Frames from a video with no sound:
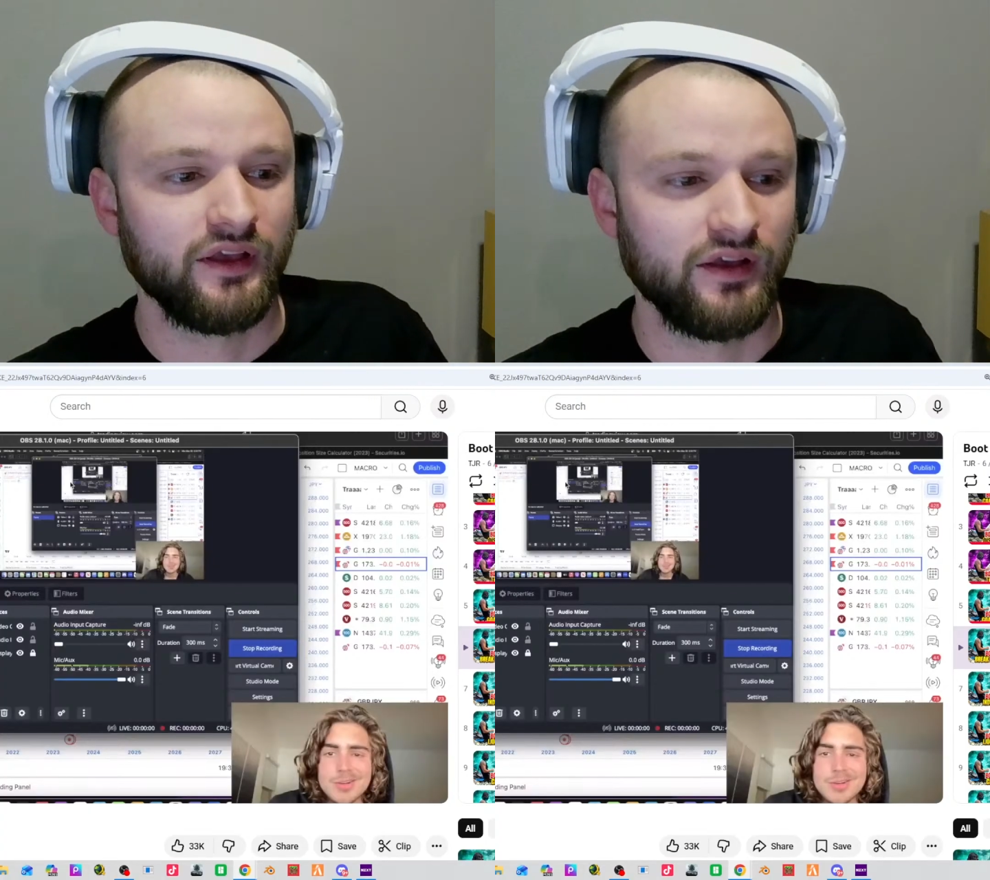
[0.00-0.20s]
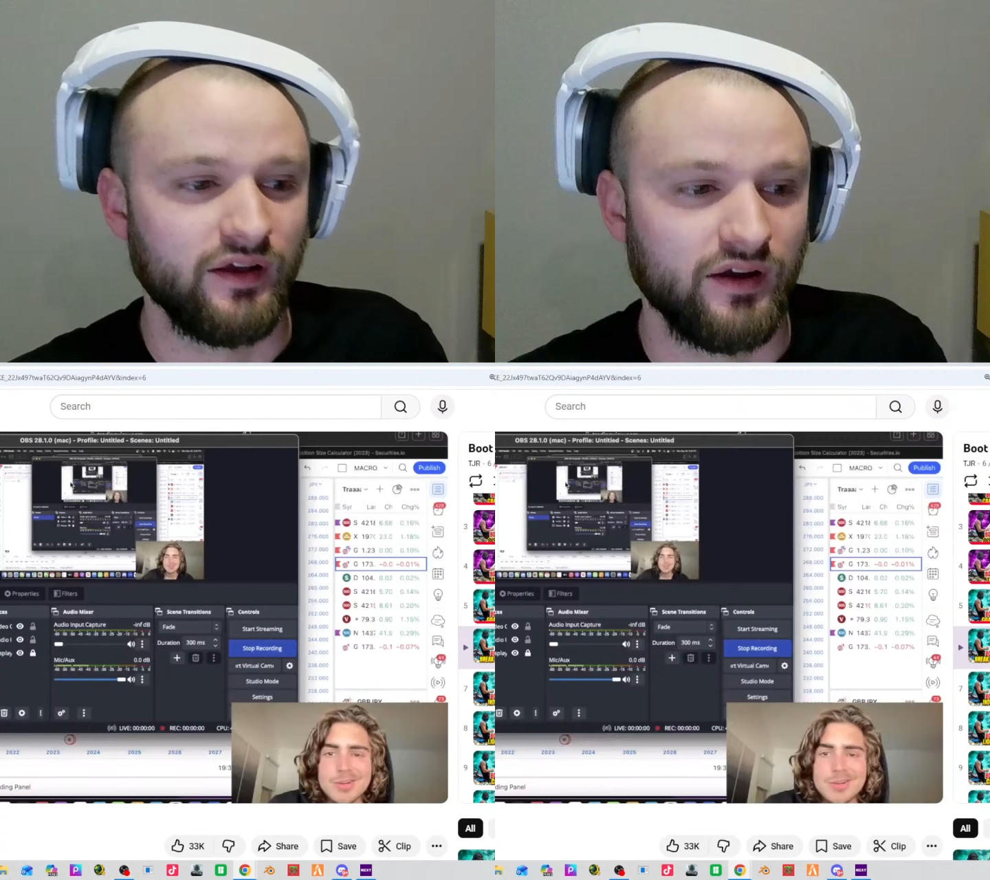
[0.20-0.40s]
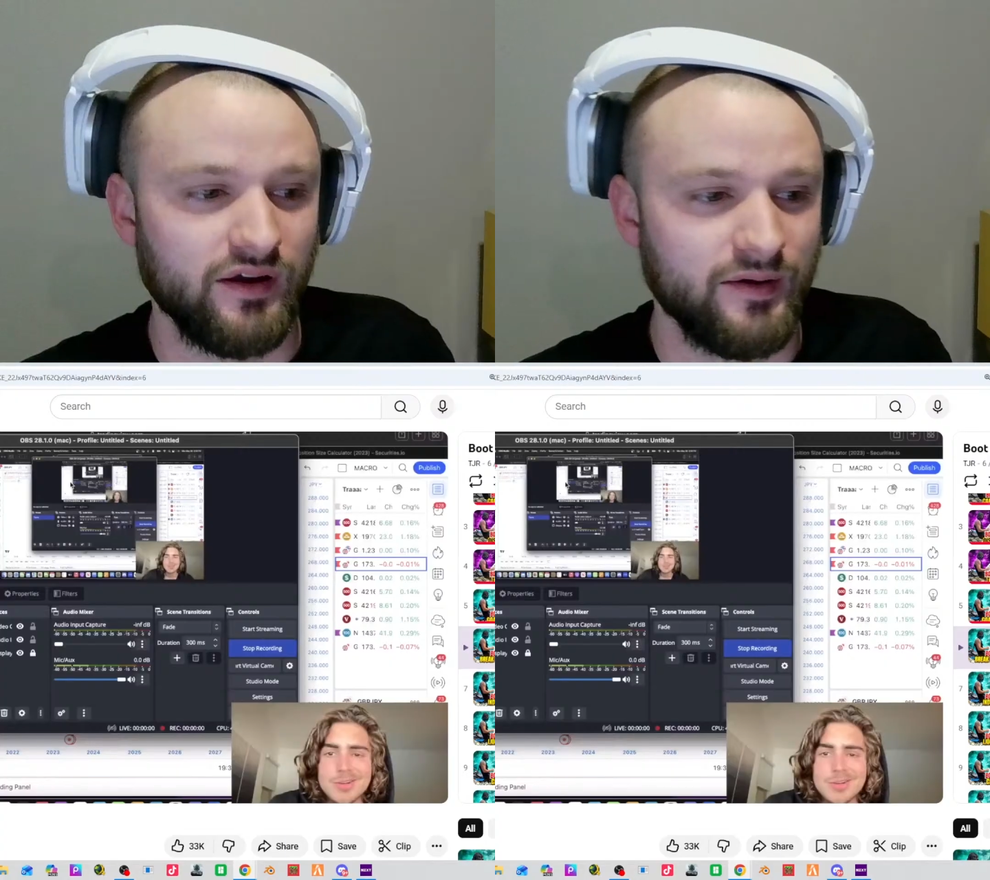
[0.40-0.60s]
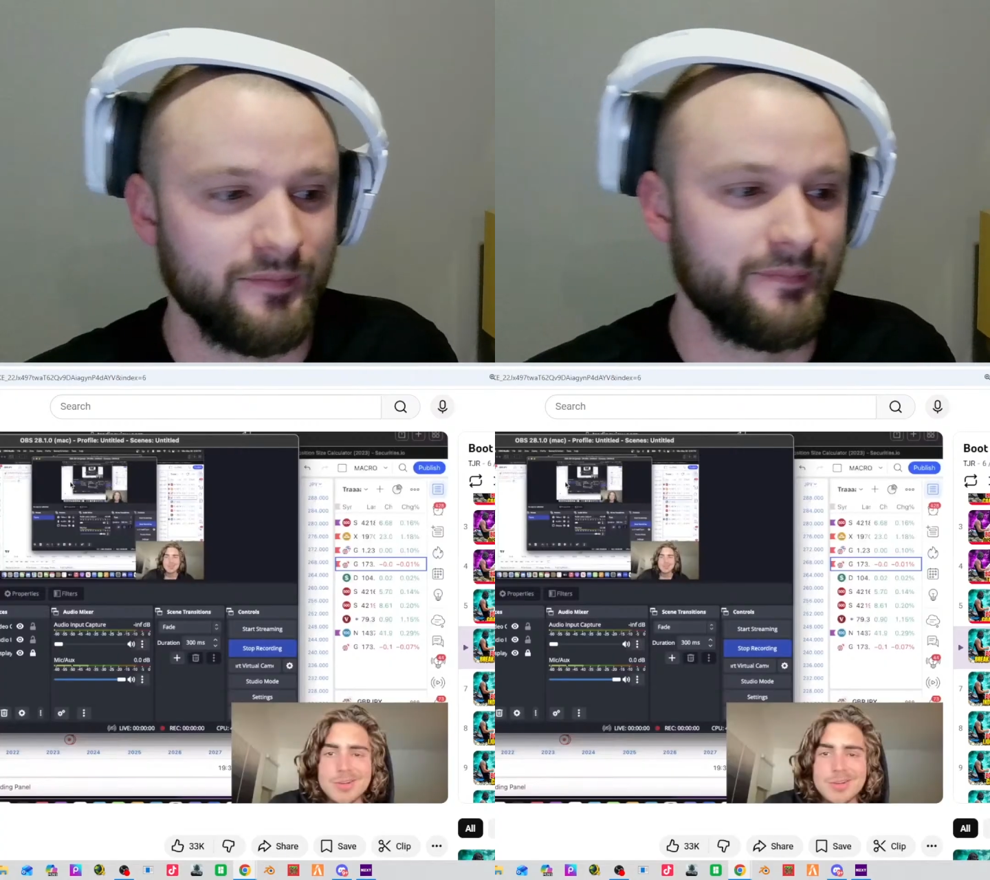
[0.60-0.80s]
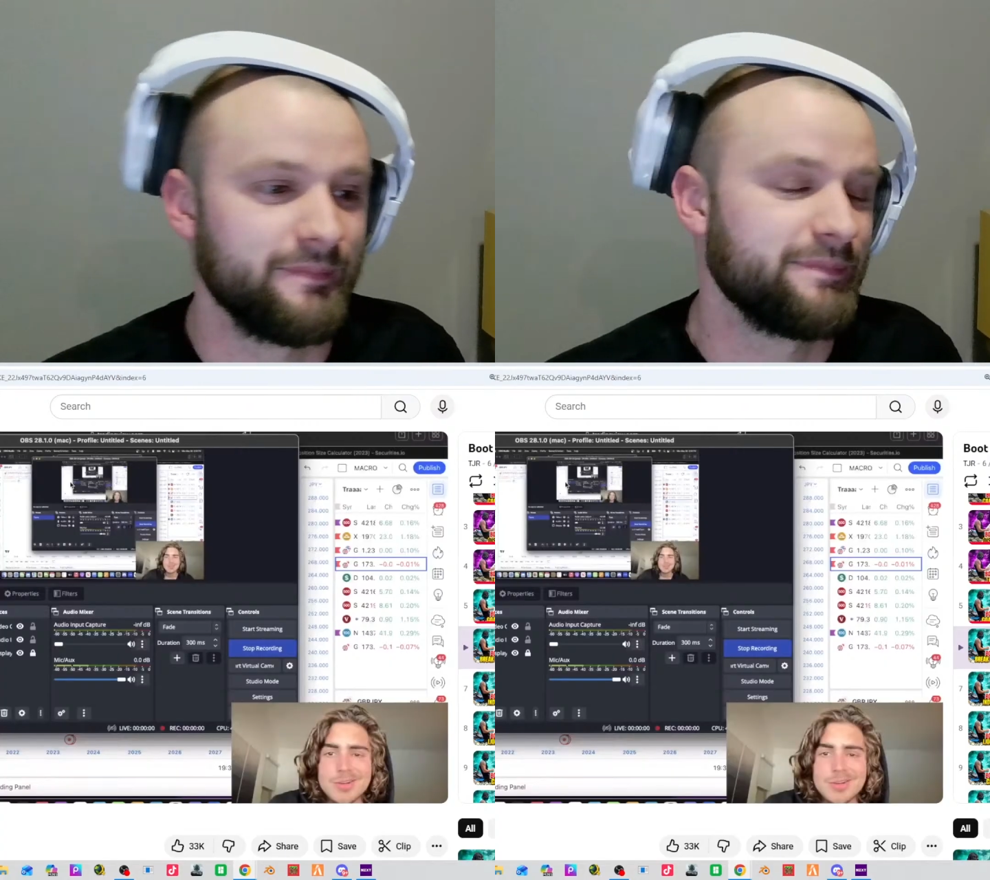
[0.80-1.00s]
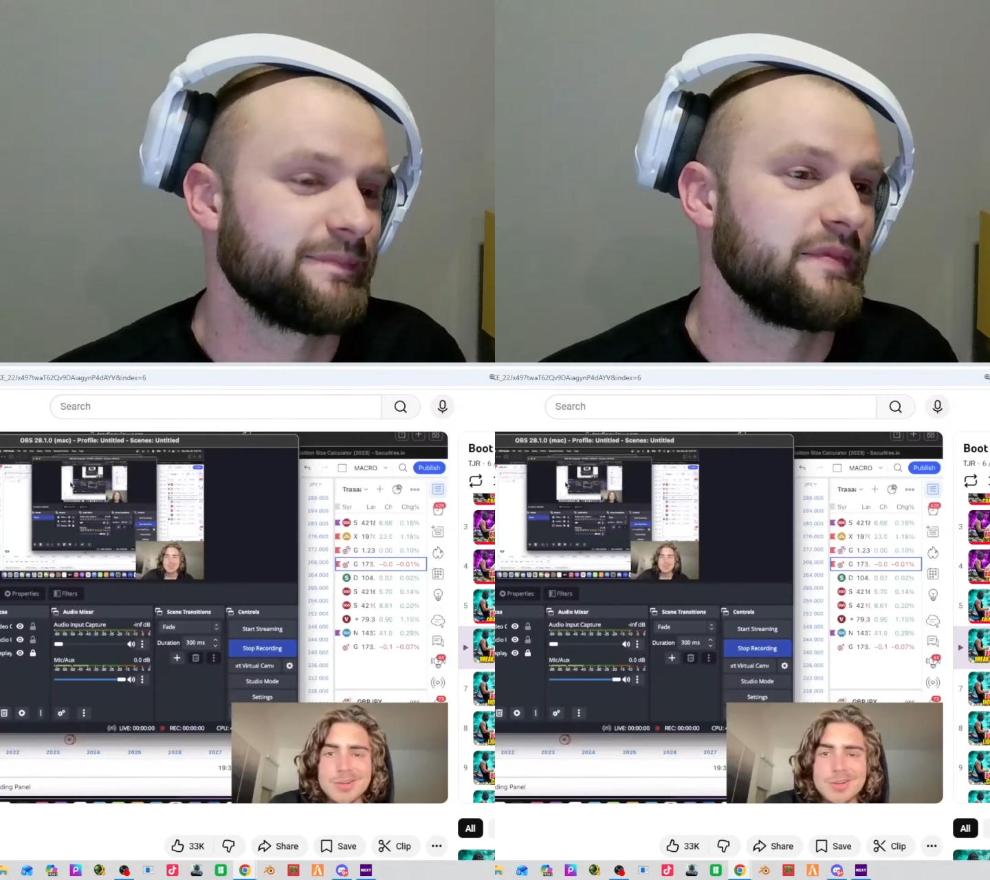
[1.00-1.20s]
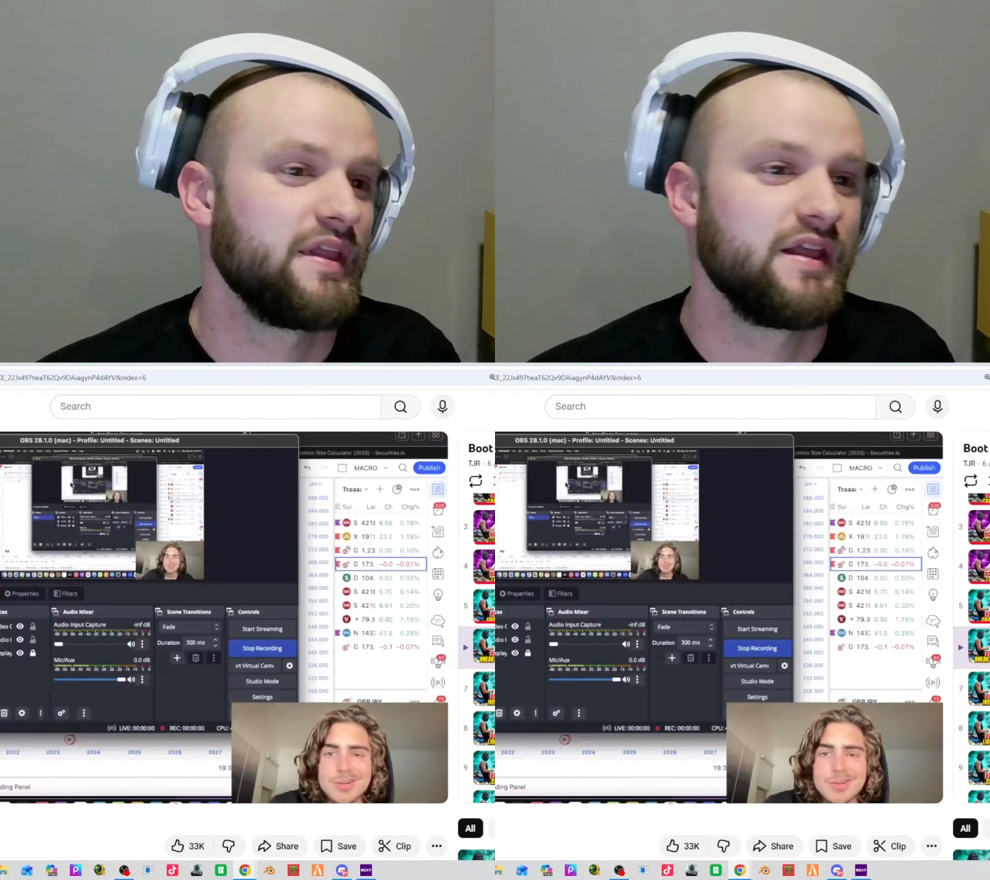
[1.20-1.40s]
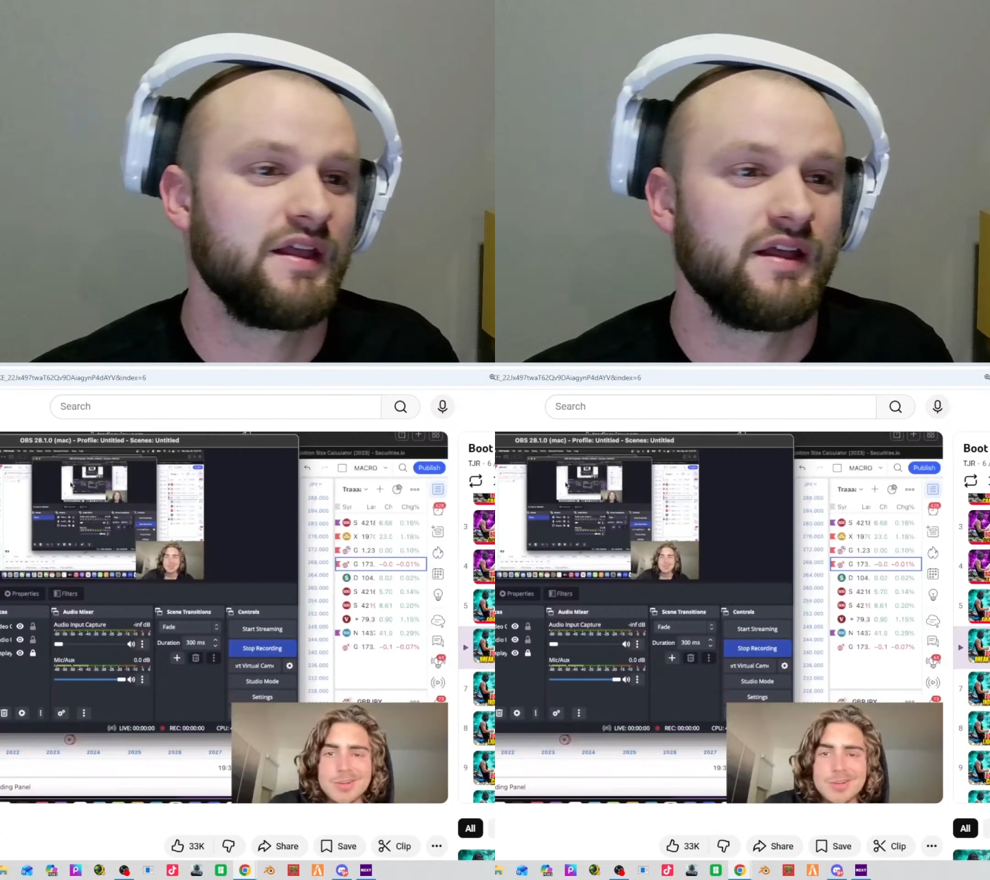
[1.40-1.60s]
I
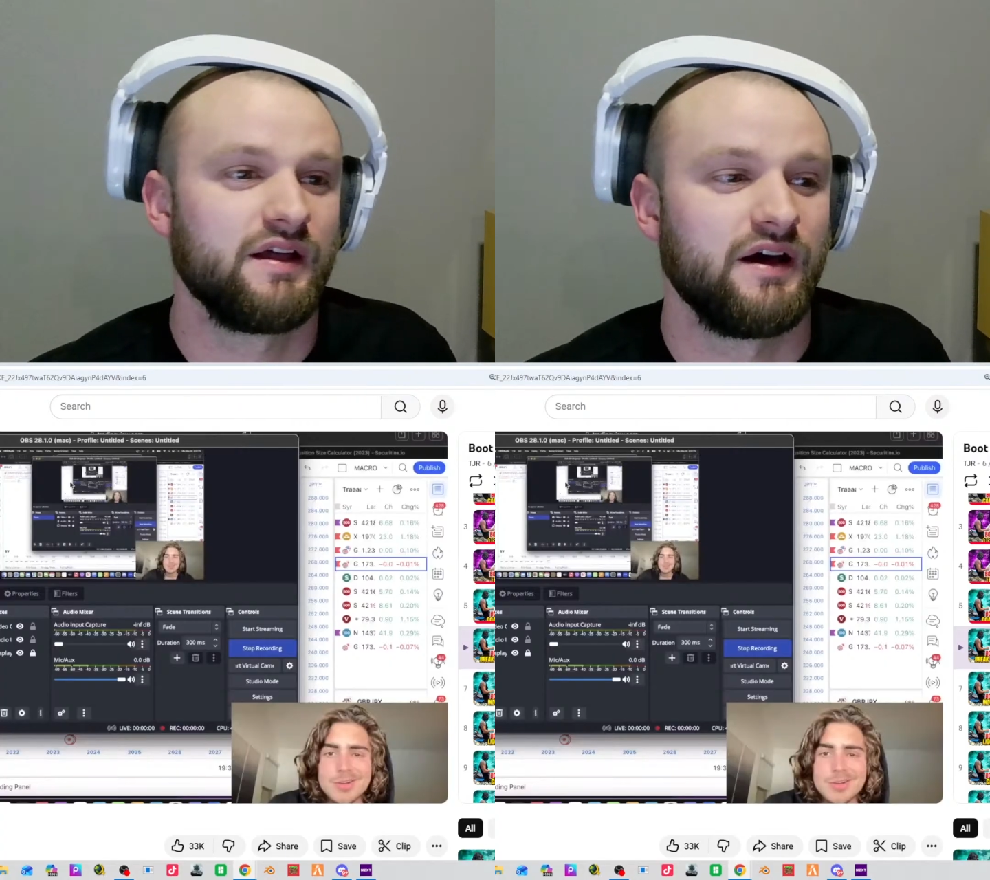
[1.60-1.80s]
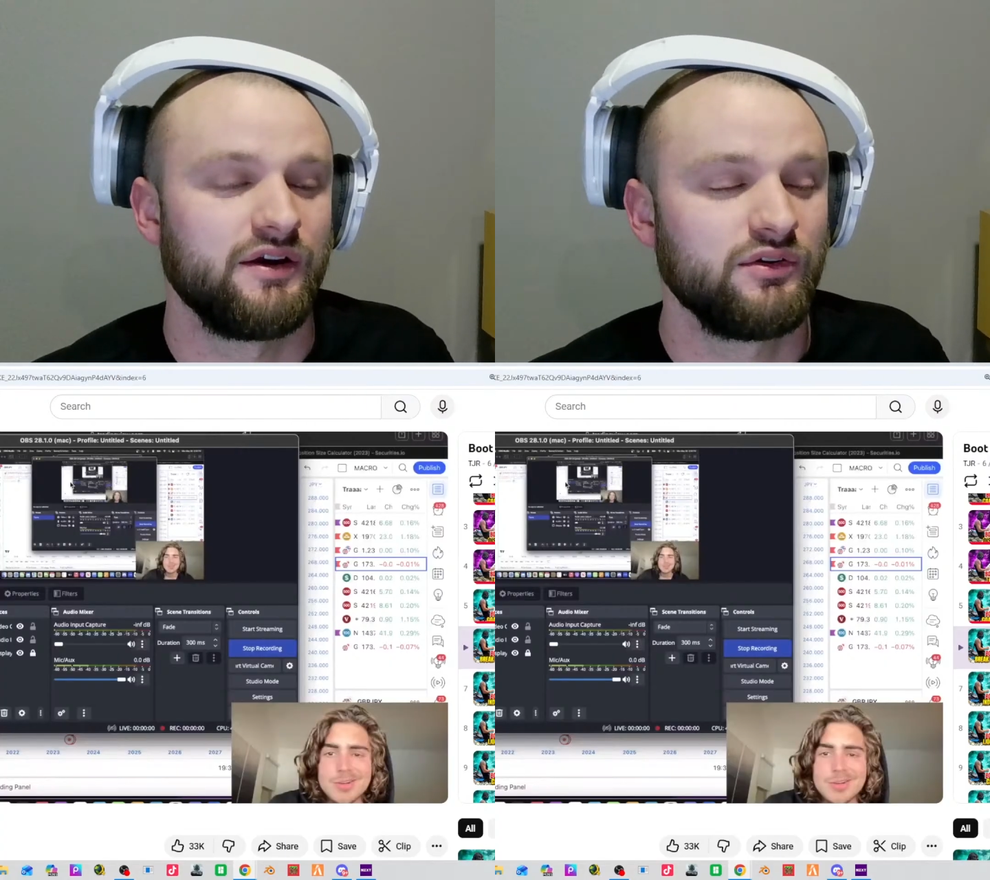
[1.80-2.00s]
don't